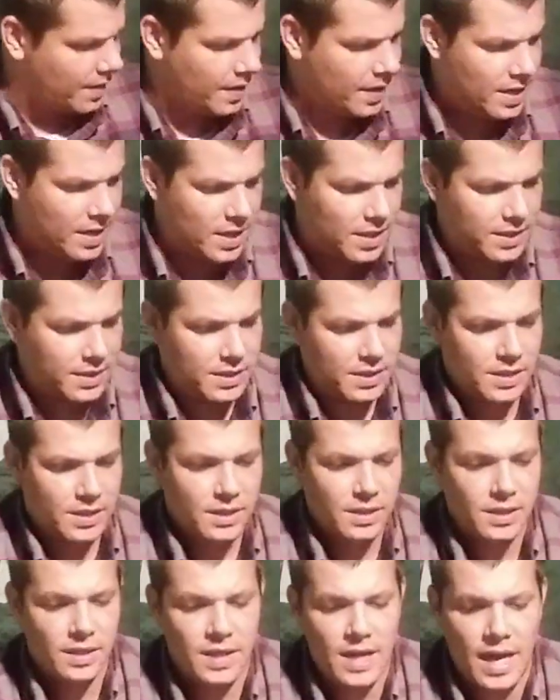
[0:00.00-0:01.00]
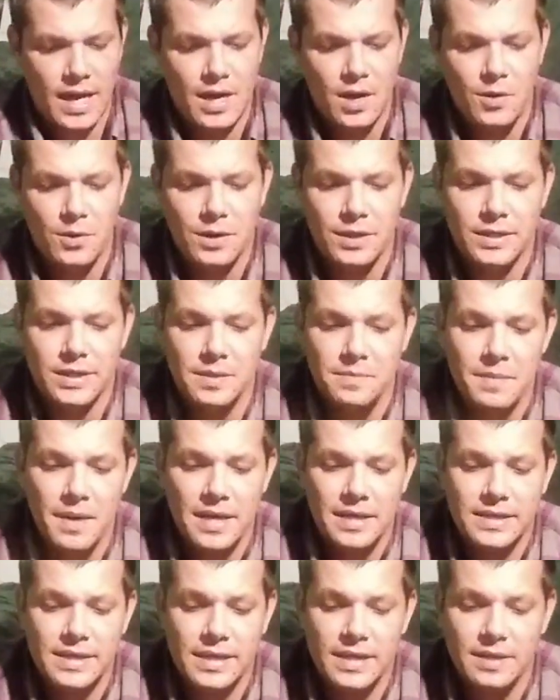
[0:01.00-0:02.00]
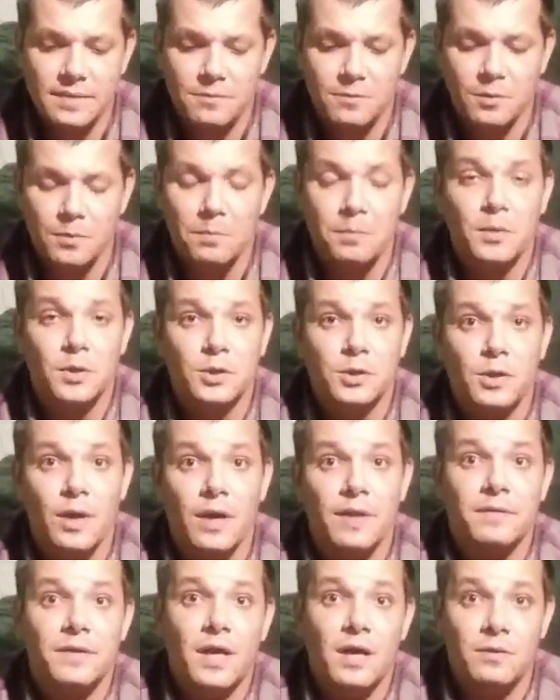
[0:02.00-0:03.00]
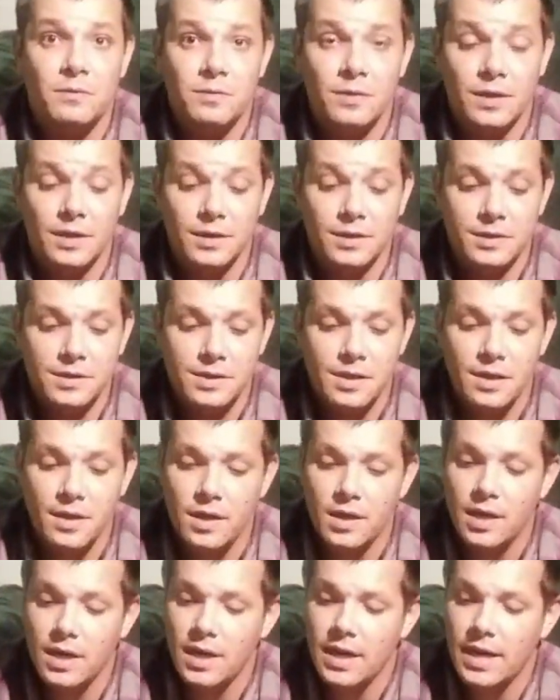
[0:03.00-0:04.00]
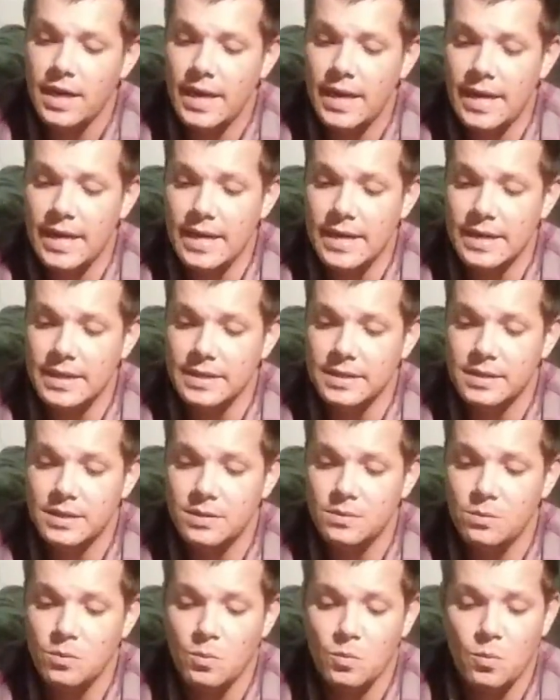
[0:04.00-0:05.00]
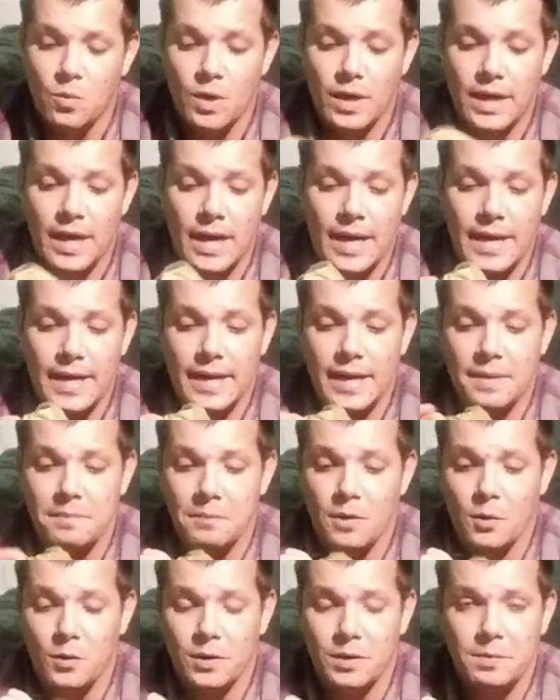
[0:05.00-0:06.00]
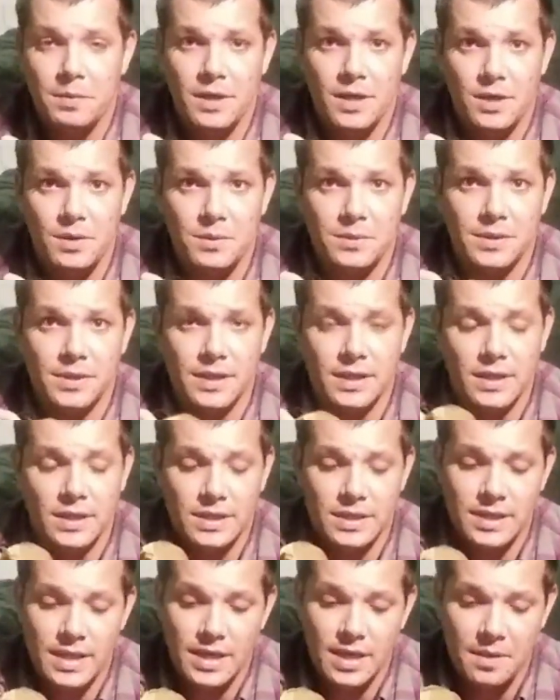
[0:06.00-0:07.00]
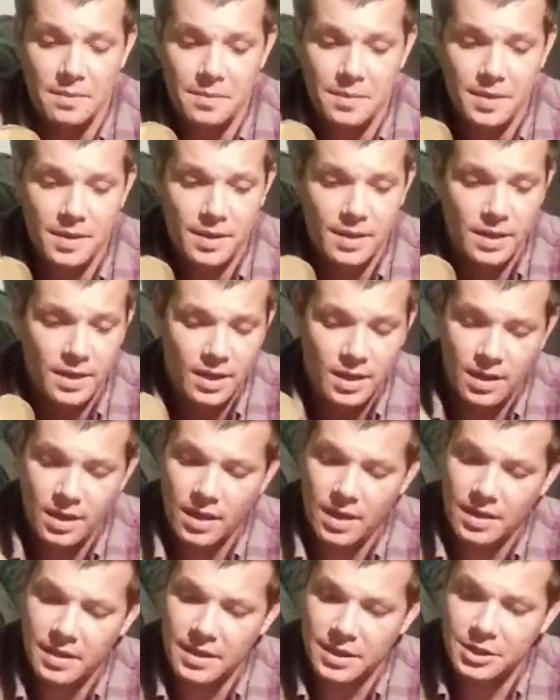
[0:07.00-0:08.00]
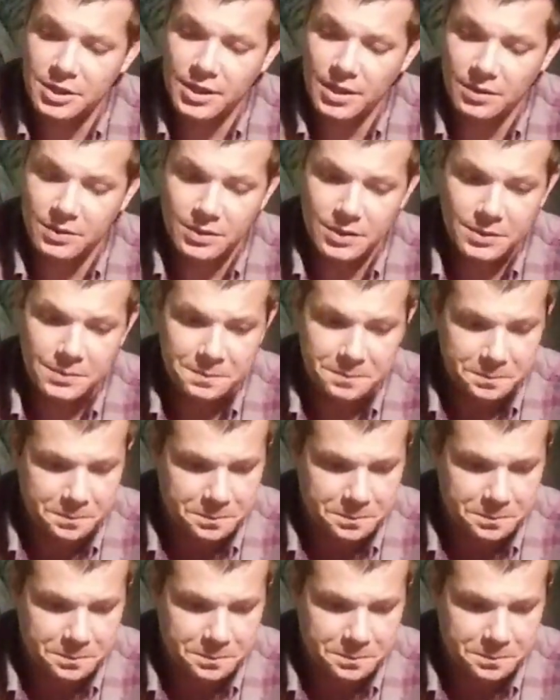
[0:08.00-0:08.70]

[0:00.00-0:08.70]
This Coyote 10x10 from Bushcraft Outfitters is what I am going to be using to set up the shelter,